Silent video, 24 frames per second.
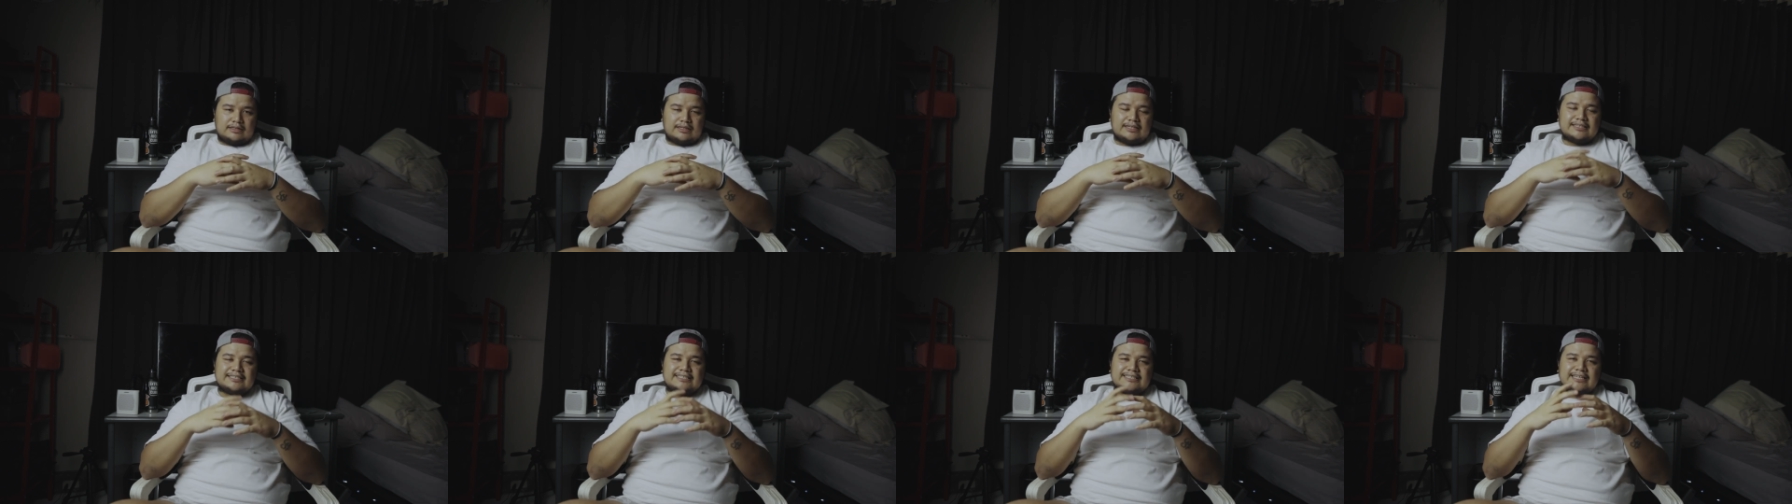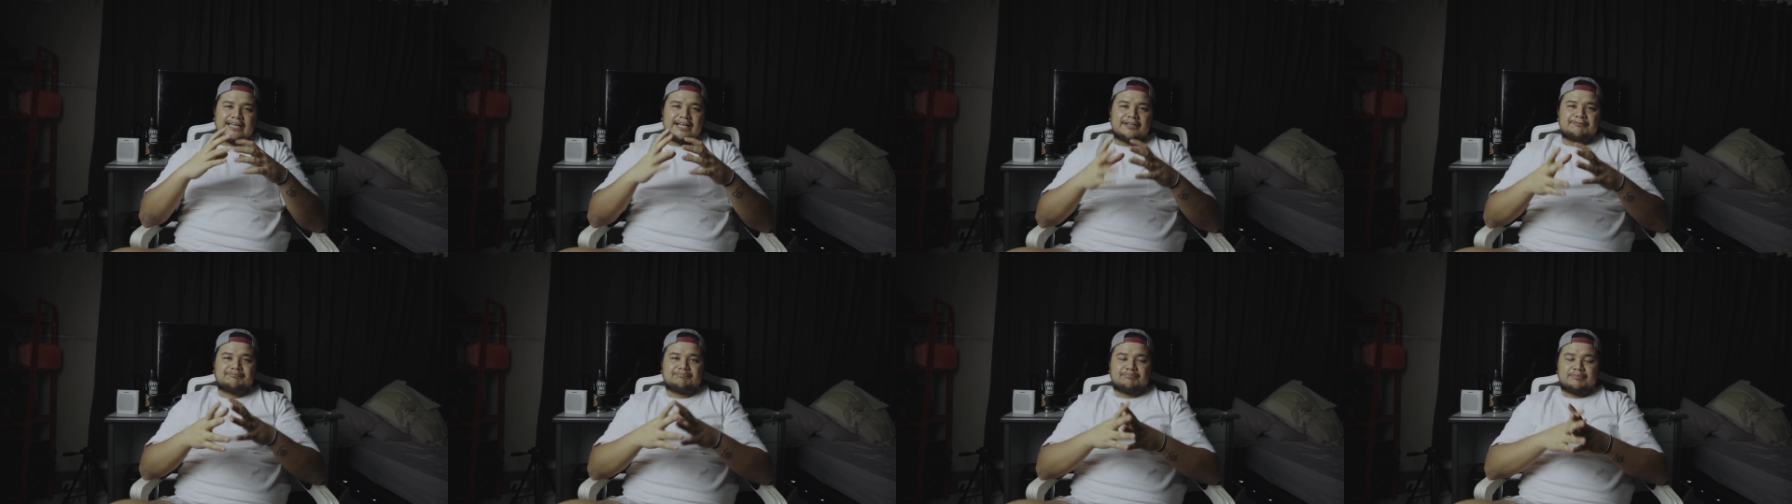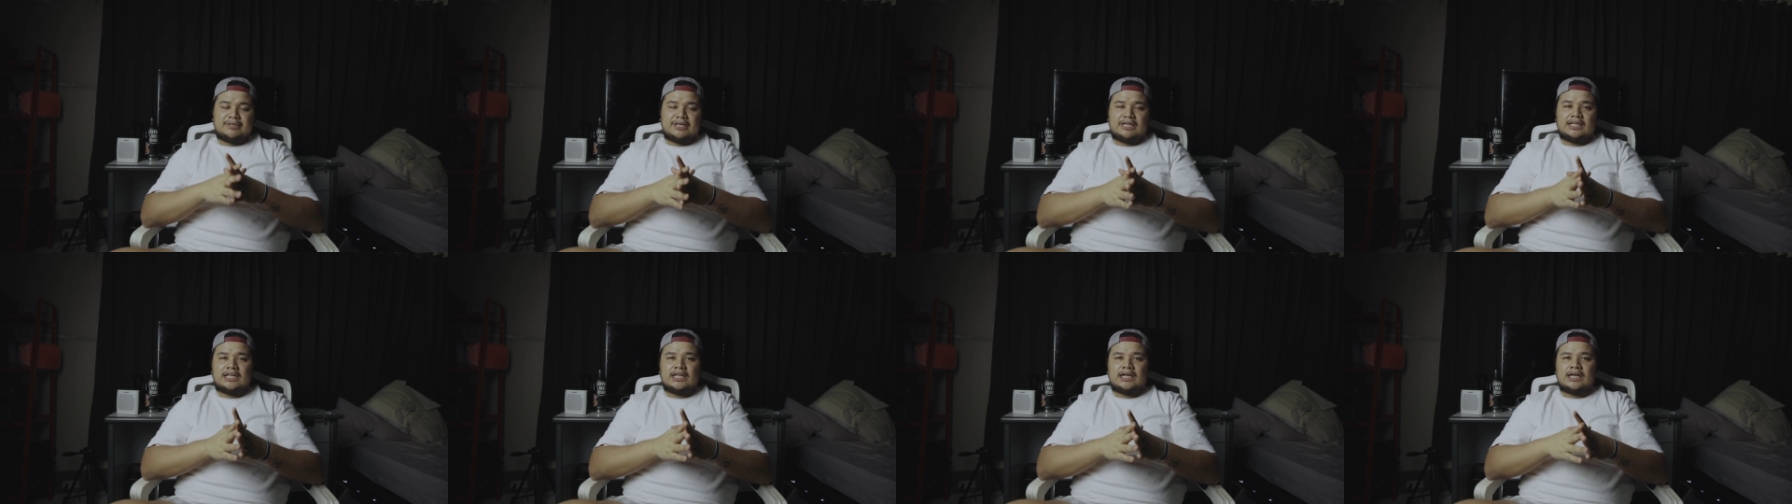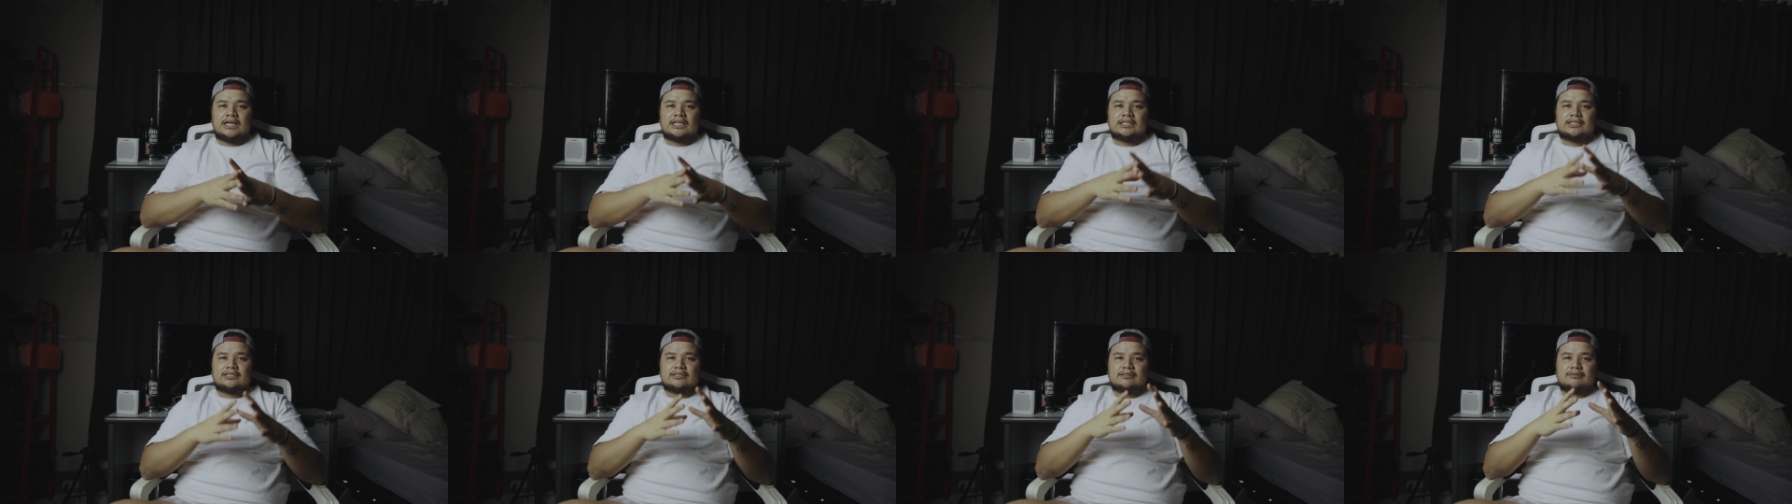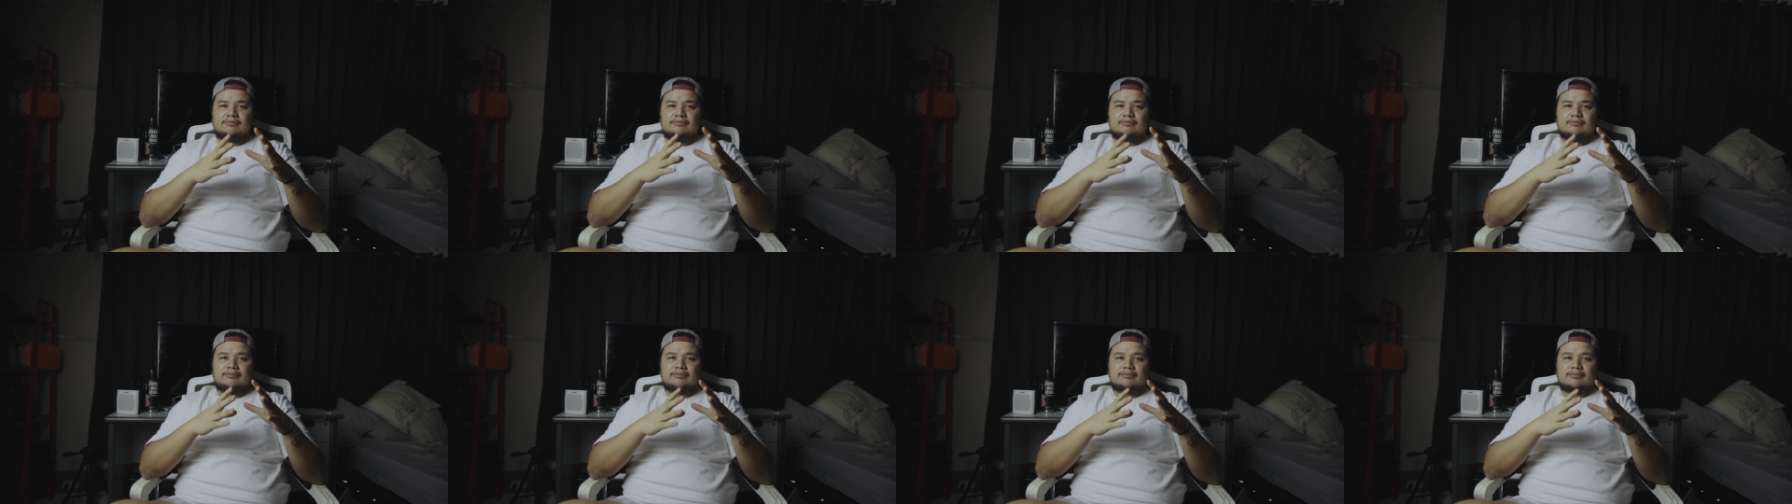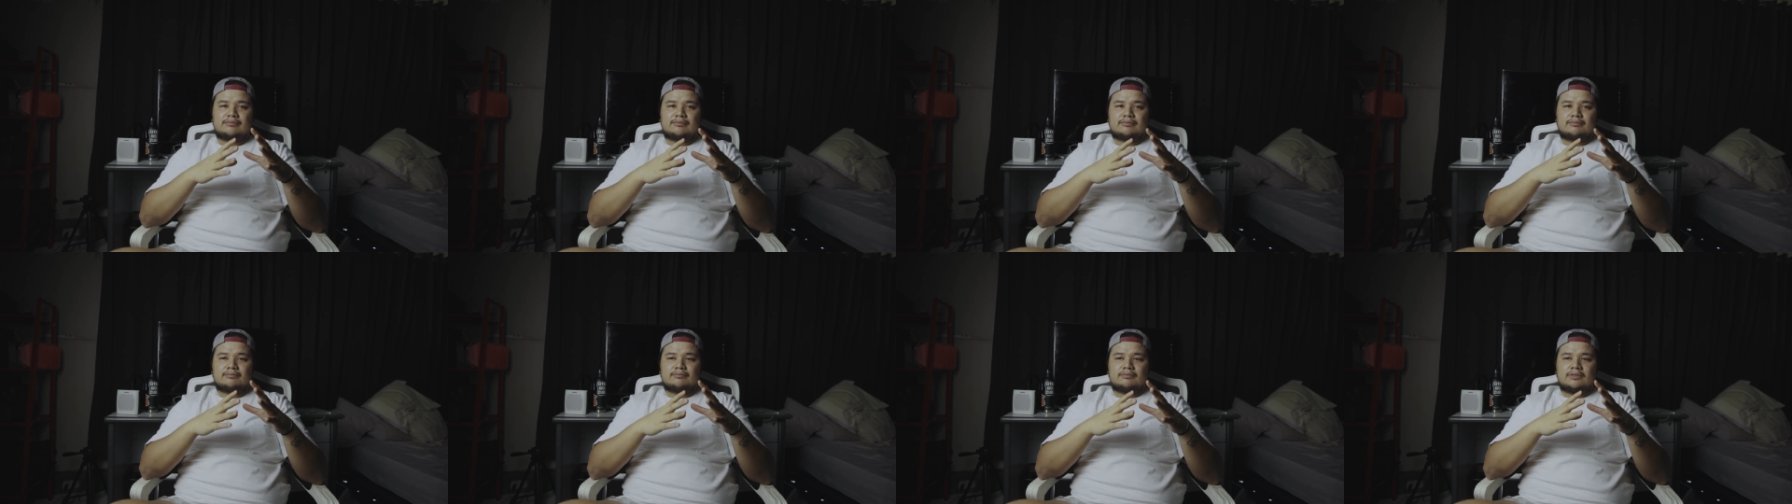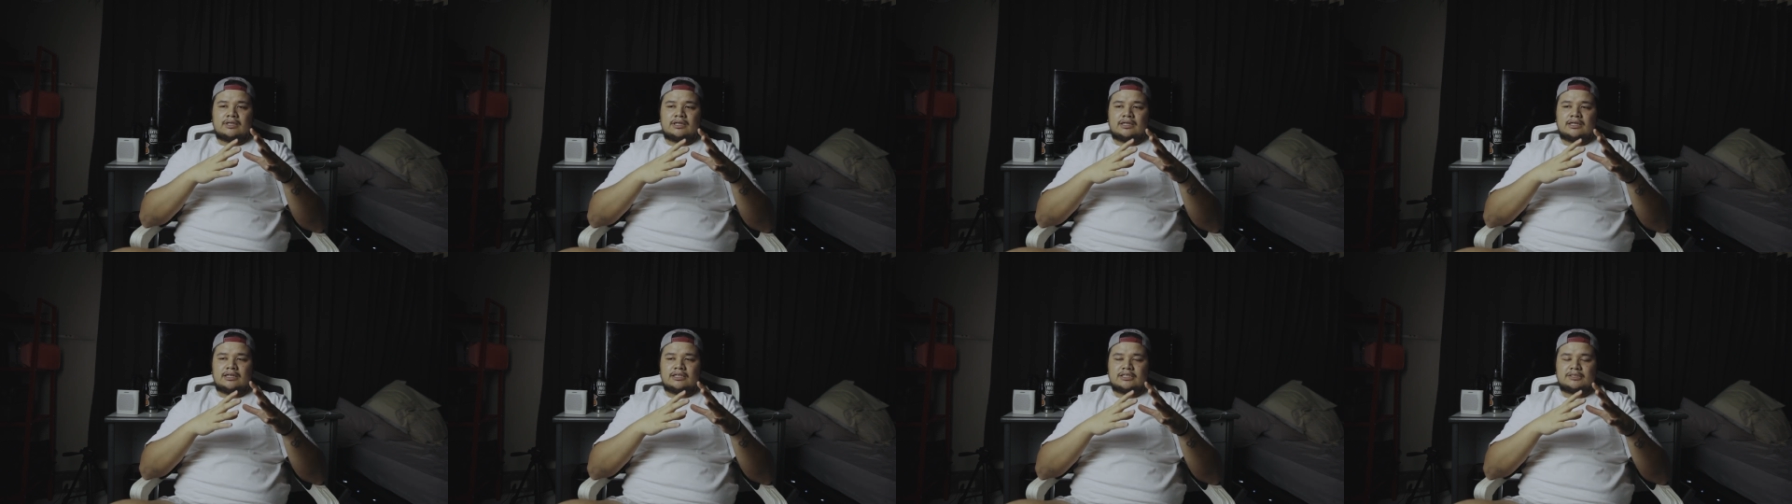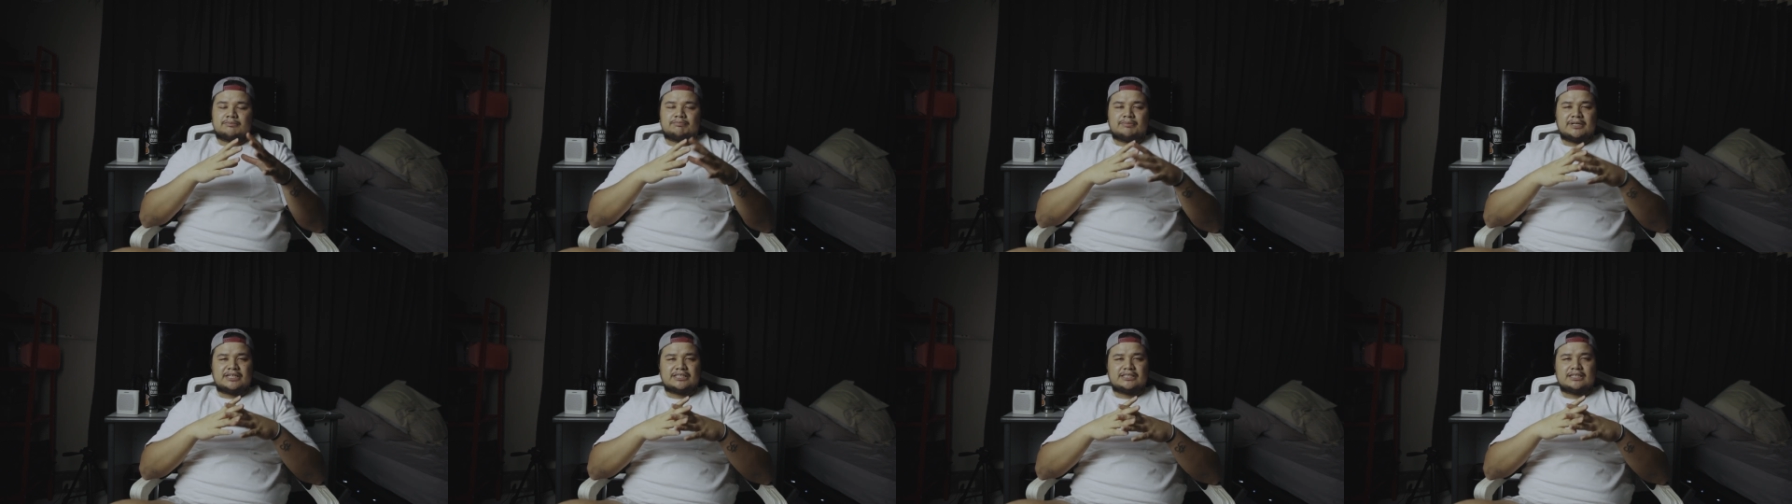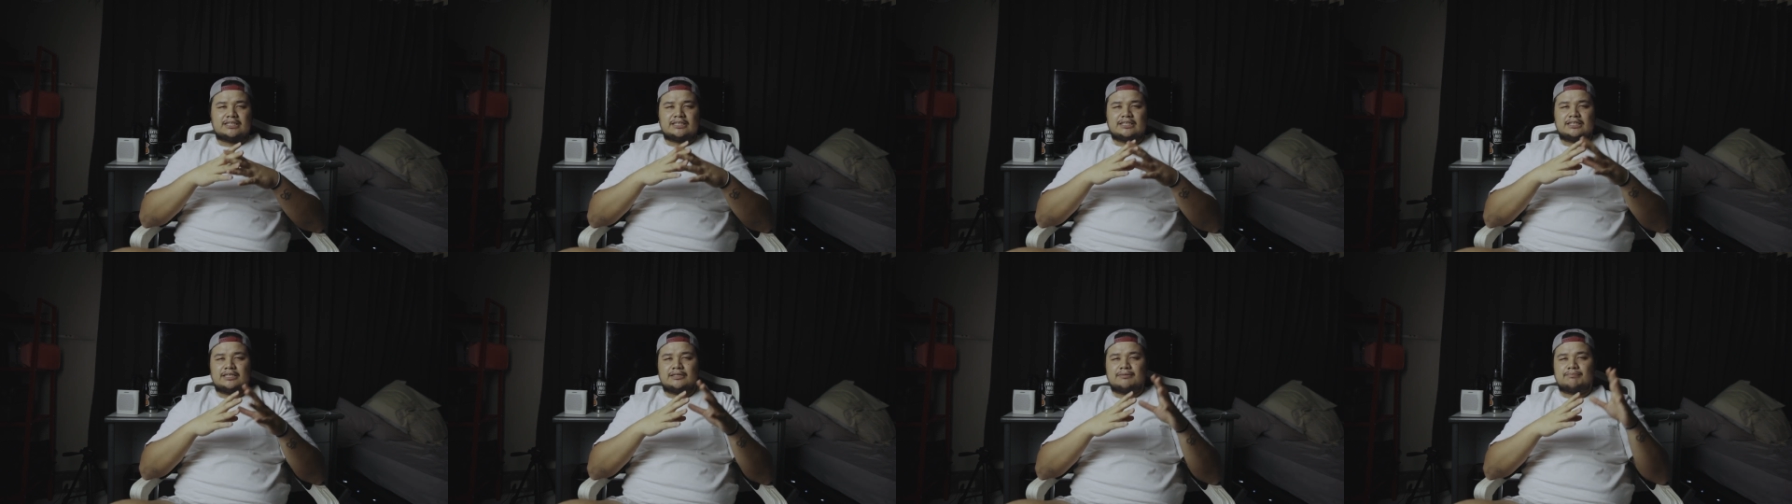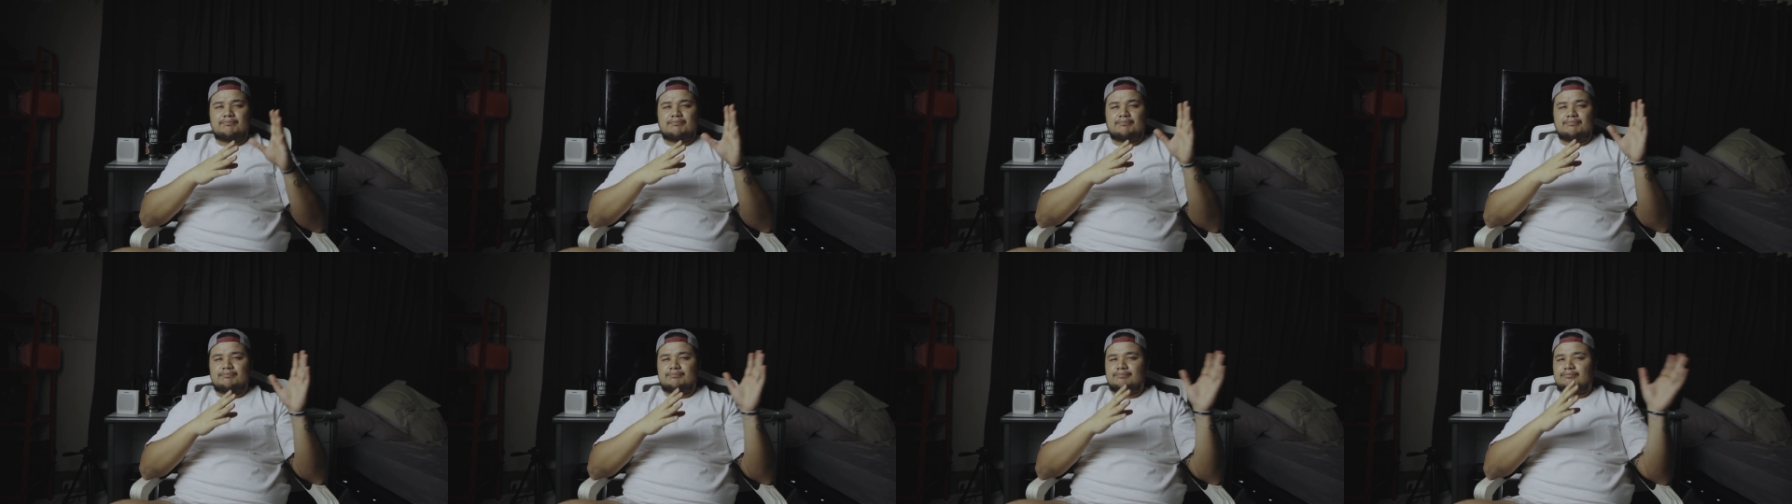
It's helped me a lot, uh, especially the,